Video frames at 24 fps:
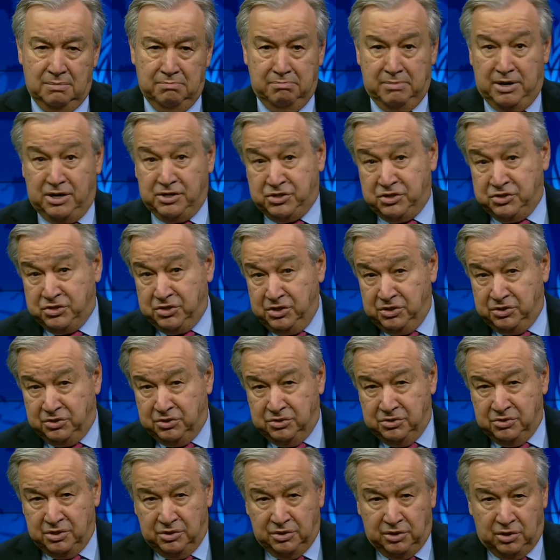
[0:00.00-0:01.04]
Major
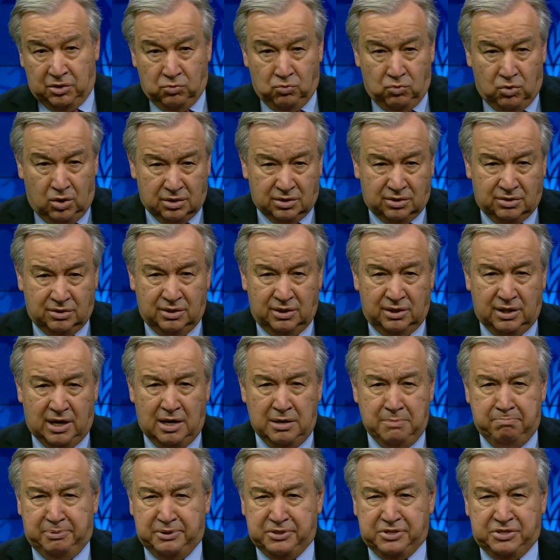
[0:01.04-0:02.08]
cities
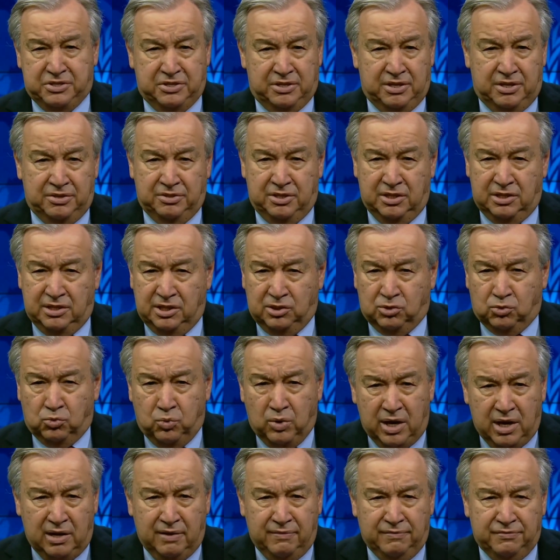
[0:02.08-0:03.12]
underwater, unprecedented heat
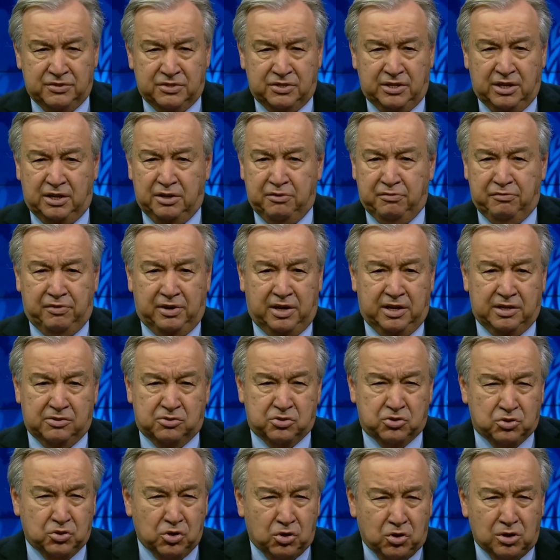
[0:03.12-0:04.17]
waves, terrifying
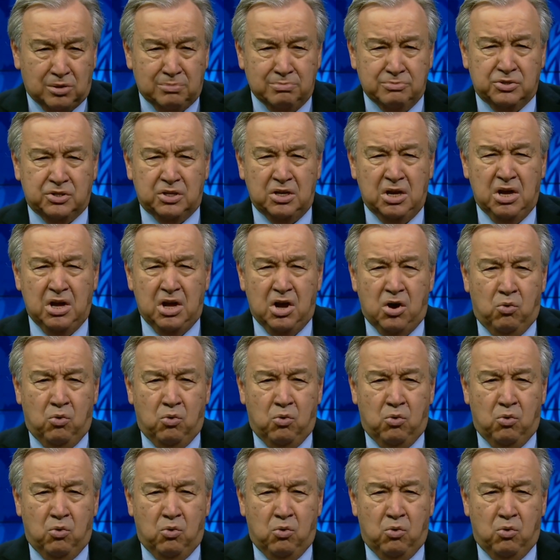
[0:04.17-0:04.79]
storms,